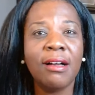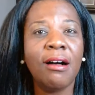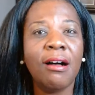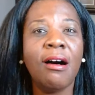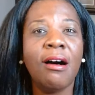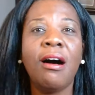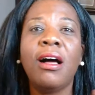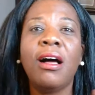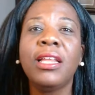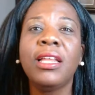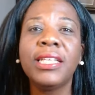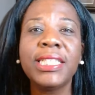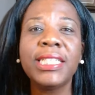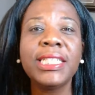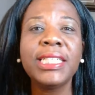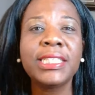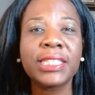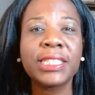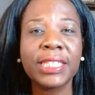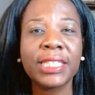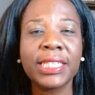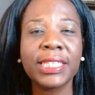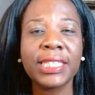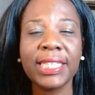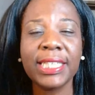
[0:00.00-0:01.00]
all of these
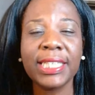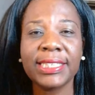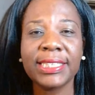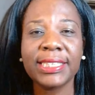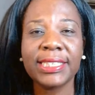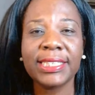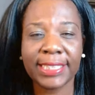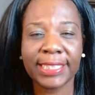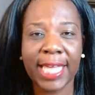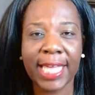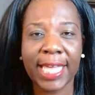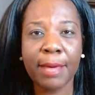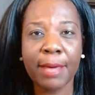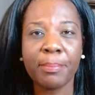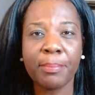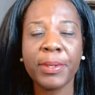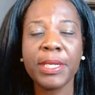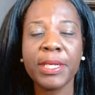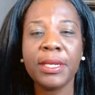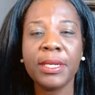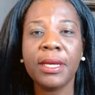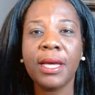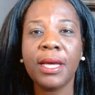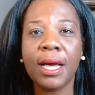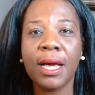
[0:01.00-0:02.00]
good things that's
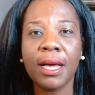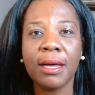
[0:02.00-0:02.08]
happened